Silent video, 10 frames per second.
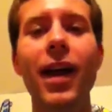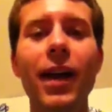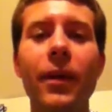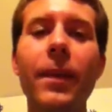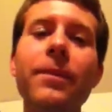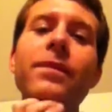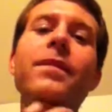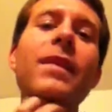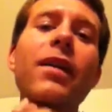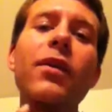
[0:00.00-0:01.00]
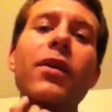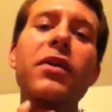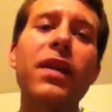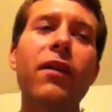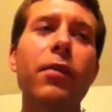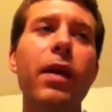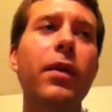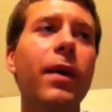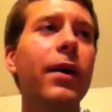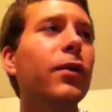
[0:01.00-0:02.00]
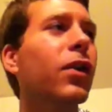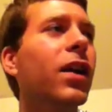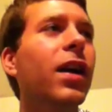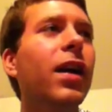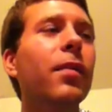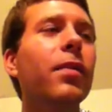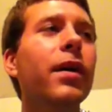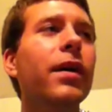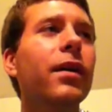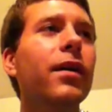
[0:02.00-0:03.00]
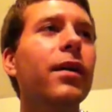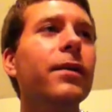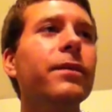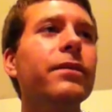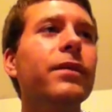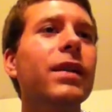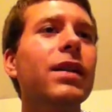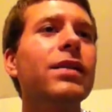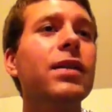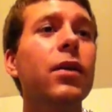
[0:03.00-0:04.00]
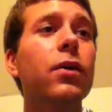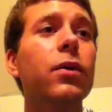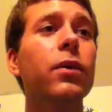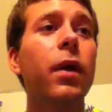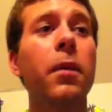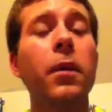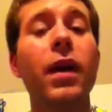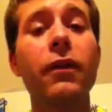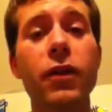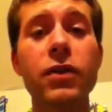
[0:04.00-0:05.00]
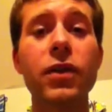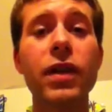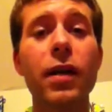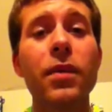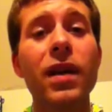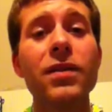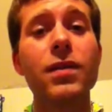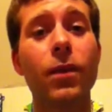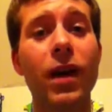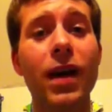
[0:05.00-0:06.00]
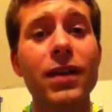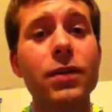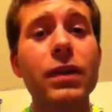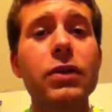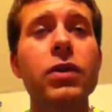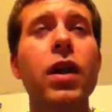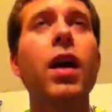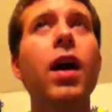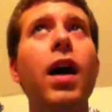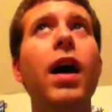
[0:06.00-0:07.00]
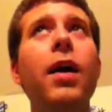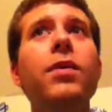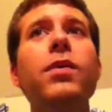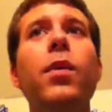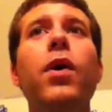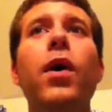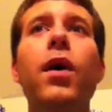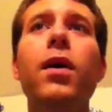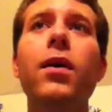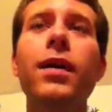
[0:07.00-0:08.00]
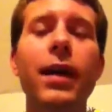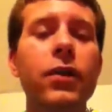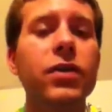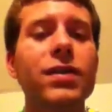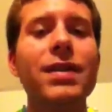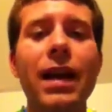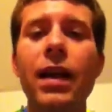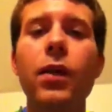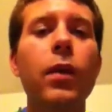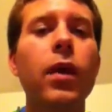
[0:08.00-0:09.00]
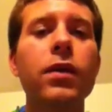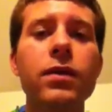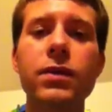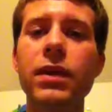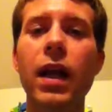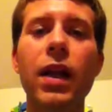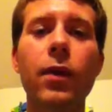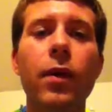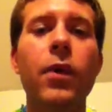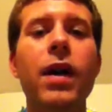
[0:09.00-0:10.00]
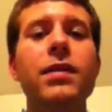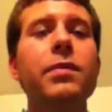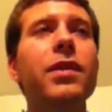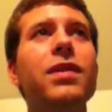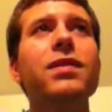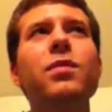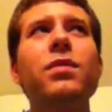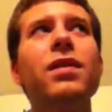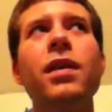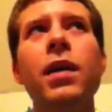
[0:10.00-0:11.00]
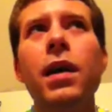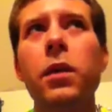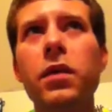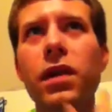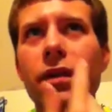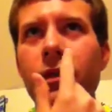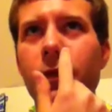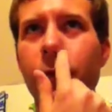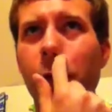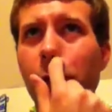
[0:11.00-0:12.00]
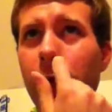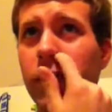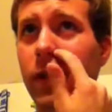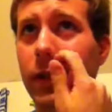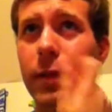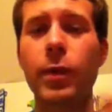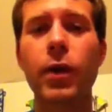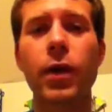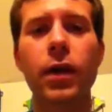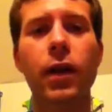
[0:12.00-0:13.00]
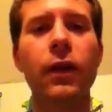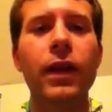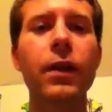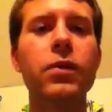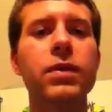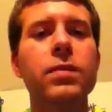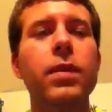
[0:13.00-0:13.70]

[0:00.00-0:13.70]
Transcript: Anyway, haven't really looked at the alphabet in a while. But, so, I mean, when I first learned how to pronounce the Y in Swedish, I was at work all day, just saying the word, practicing, because it was a lot of fun, actually, because I'm a nerd and I love languages.